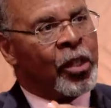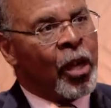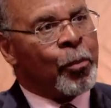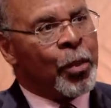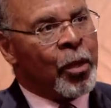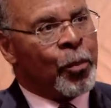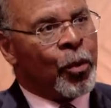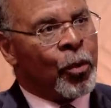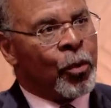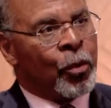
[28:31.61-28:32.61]
young
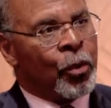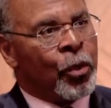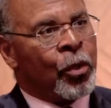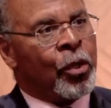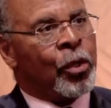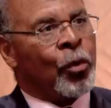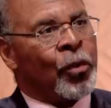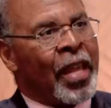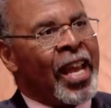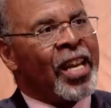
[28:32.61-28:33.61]
people, you know,
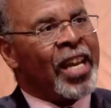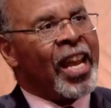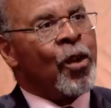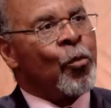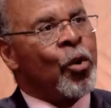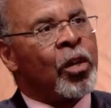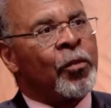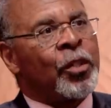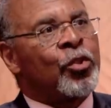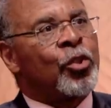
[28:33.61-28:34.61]
that network
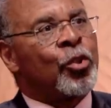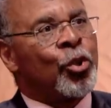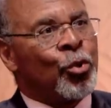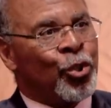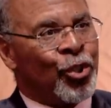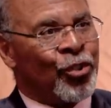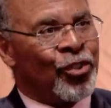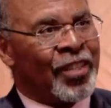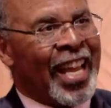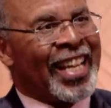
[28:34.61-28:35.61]
of
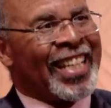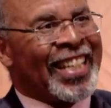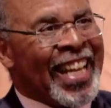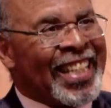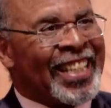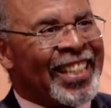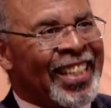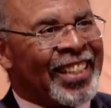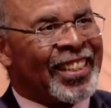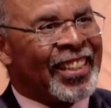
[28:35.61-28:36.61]
institutions, that
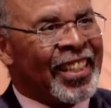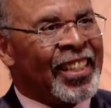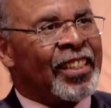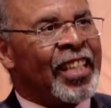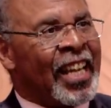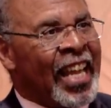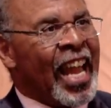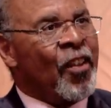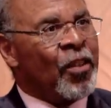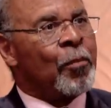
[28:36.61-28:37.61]
connectedness, that
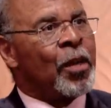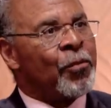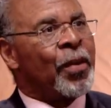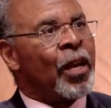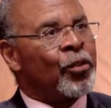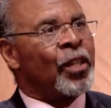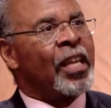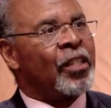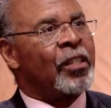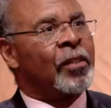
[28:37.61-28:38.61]
gave them a
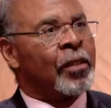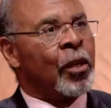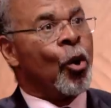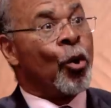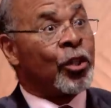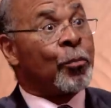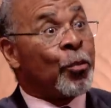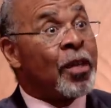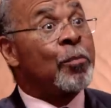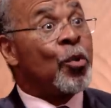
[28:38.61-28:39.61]
foundation or a
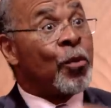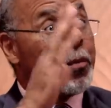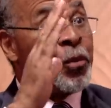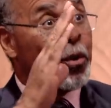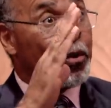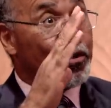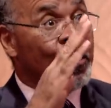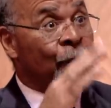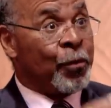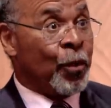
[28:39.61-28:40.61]
springboard for
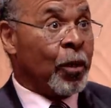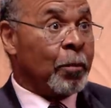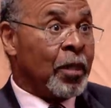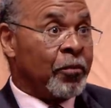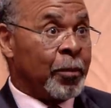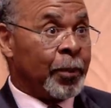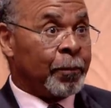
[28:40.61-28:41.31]
upliftment.